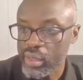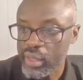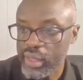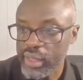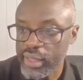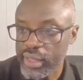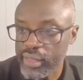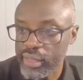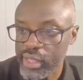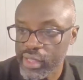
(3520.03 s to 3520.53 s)

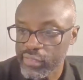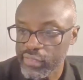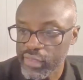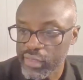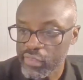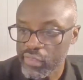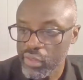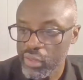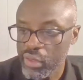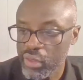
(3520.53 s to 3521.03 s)
and I've
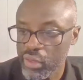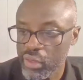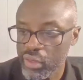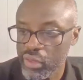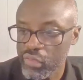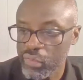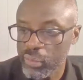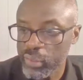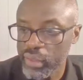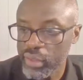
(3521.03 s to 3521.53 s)
never heard
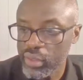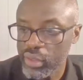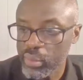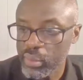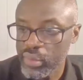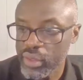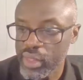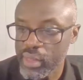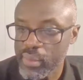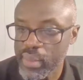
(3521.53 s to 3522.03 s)
of Peter
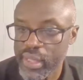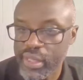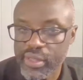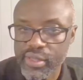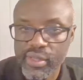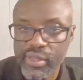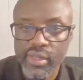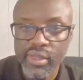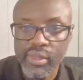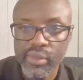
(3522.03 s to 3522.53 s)

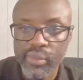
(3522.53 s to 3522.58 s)
Mutawazi.